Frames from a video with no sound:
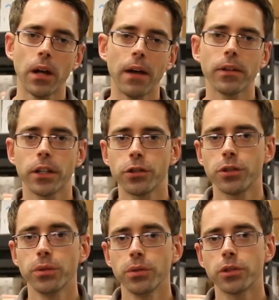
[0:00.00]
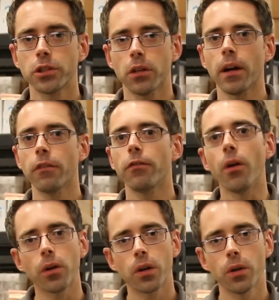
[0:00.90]
having issues around
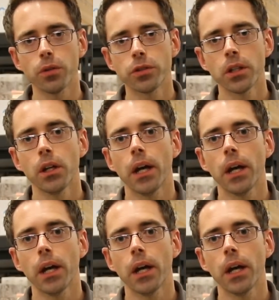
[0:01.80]
fault codes